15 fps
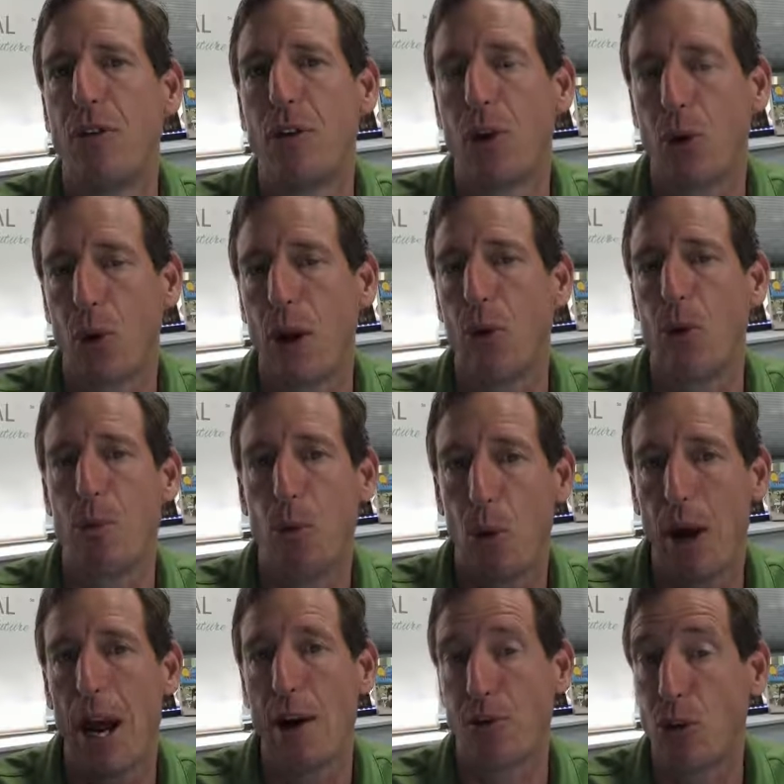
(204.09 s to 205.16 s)
the credit
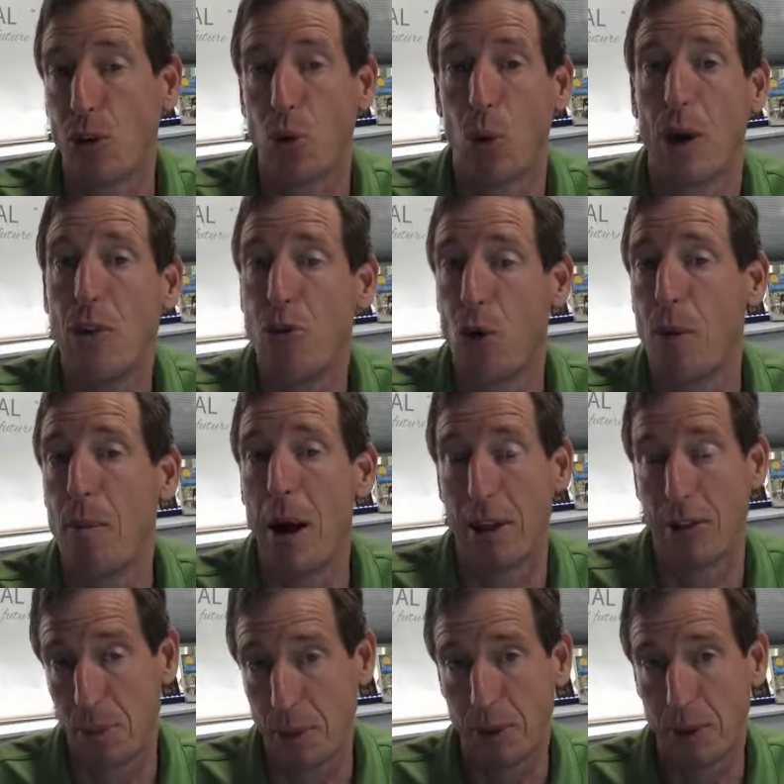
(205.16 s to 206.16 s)
report after 24 months.